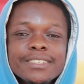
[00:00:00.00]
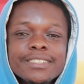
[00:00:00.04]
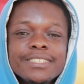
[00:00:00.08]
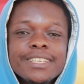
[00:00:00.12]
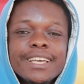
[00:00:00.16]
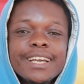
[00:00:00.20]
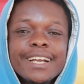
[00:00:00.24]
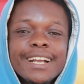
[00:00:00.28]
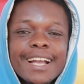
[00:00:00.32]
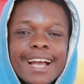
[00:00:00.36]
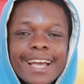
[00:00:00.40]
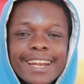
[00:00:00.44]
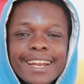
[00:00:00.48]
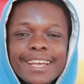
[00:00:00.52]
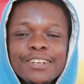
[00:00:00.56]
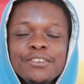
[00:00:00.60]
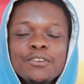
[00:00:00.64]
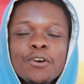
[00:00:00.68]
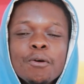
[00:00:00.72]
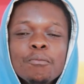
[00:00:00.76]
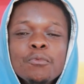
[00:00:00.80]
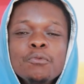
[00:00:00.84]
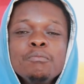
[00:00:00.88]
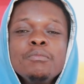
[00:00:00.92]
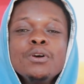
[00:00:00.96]
say Ghana
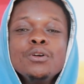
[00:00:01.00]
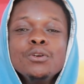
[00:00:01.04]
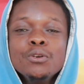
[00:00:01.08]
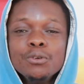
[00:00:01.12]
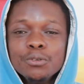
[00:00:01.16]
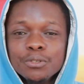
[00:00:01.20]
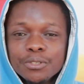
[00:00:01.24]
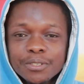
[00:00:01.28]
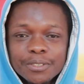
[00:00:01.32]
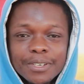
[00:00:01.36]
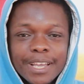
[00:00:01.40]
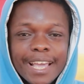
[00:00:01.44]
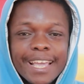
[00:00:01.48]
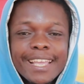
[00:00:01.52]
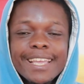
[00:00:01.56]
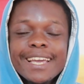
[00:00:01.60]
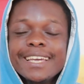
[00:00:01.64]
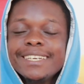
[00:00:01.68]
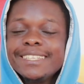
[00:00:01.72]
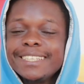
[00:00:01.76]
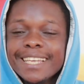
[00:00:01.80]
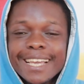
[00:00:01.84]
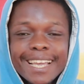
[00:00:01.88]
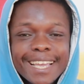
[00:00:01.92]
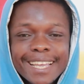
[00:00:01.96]
de o mu be lose e
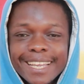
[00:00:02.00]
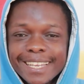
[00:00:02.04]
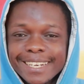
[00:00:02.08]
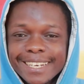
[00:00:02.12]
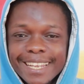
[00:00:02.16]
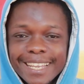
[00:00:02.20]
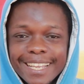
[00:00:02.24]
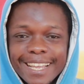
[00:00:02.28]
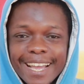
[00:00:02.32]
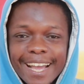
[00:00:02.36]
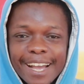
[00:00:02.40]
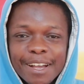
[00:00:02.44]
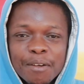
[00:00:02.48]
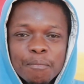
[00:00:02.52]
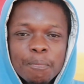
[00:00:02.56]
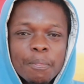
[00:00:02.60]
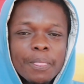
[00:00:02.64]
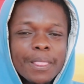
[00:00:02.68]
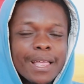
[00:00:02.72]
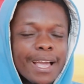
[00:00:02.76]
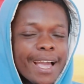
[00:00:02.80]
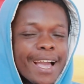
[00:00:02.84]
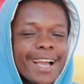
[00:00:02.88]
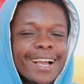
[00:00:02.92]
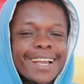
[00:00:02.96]
ye den den a
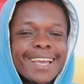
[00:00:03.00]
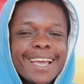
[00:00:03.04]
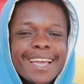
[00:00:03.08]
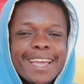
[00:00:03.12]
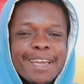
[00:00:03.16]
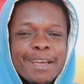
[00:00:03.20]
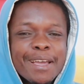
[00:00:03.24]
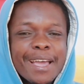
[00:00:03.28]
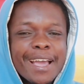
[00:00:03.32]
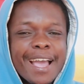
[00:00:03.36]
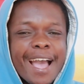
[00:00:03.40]
anka